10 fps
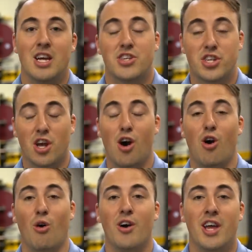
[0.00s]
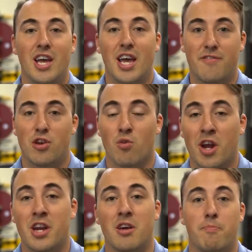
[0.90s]
So if you're
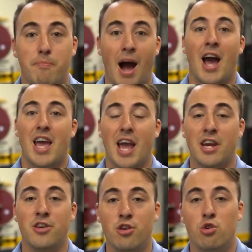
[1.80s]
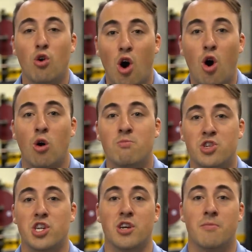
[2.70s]
wanting to buy a new home
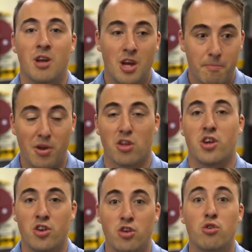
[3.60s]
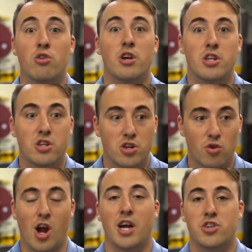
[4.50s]
gym, build a new
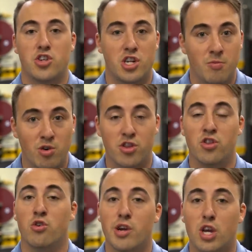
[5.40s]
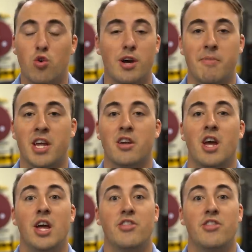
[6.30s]
garage gym with new equipment,